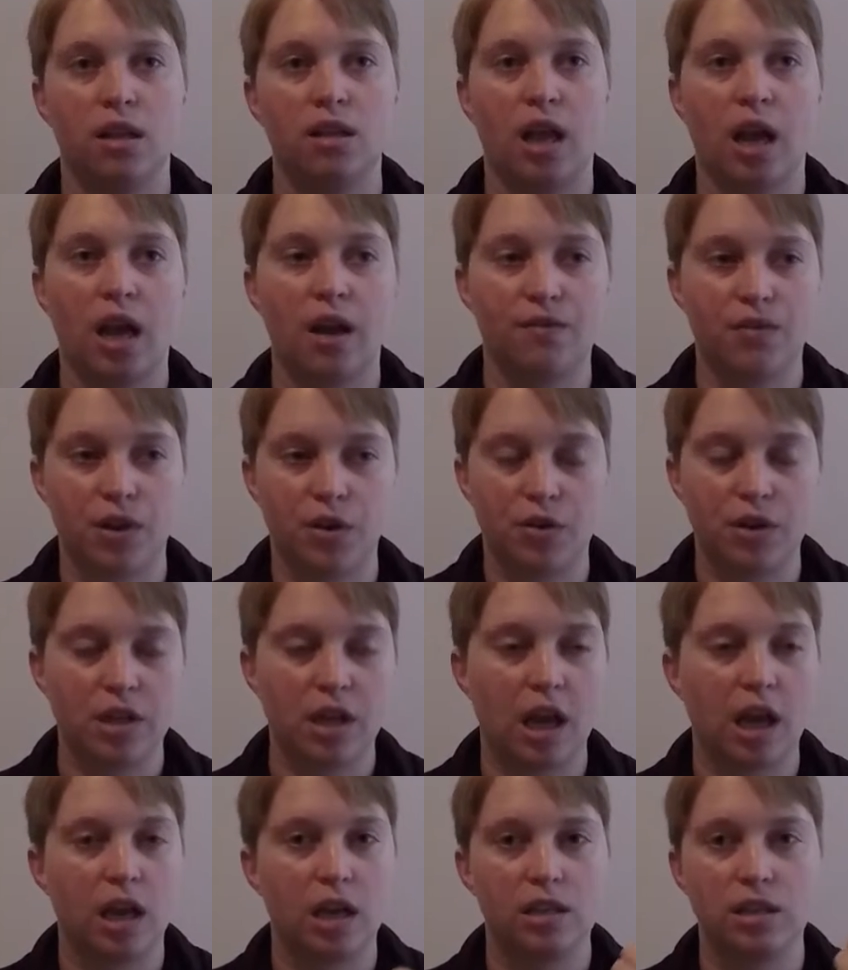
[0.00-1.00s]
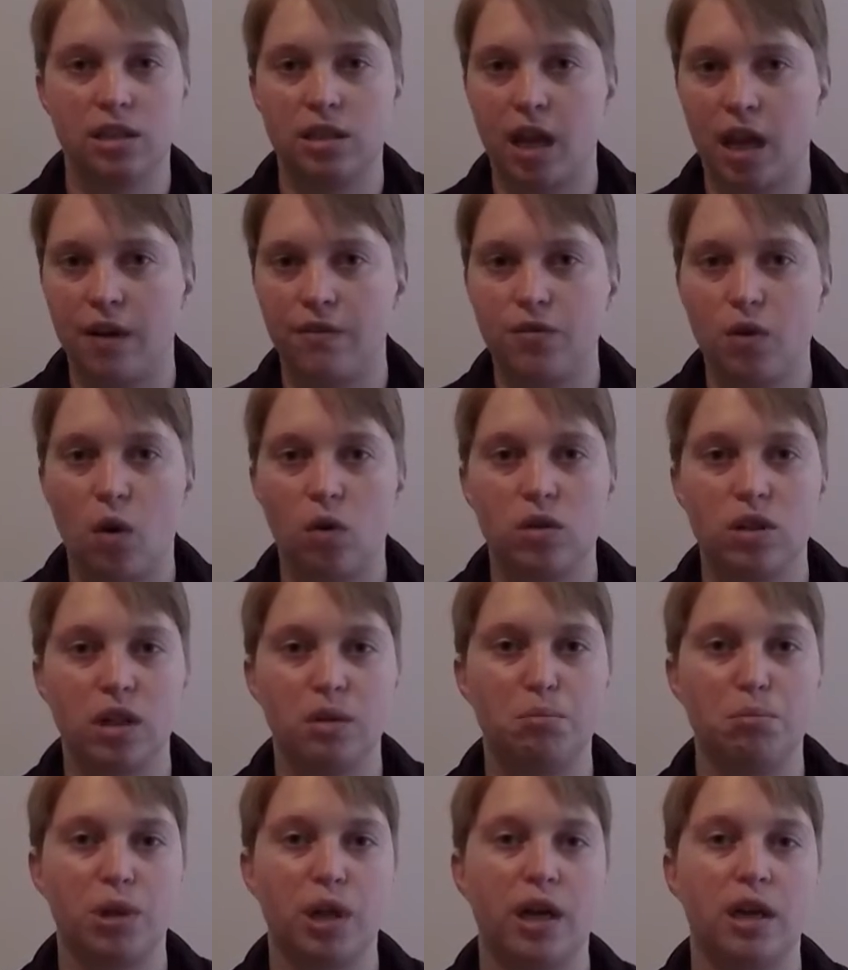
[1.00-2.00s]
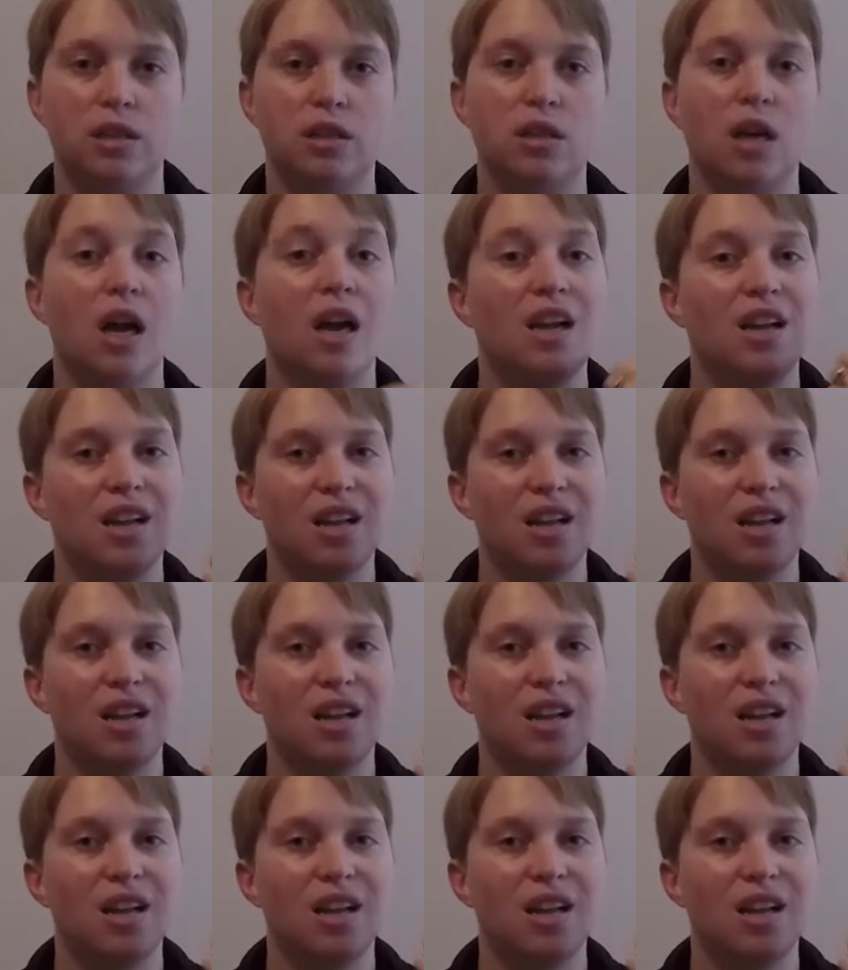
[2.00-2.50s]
They have hearing aids, they have cochlear implants,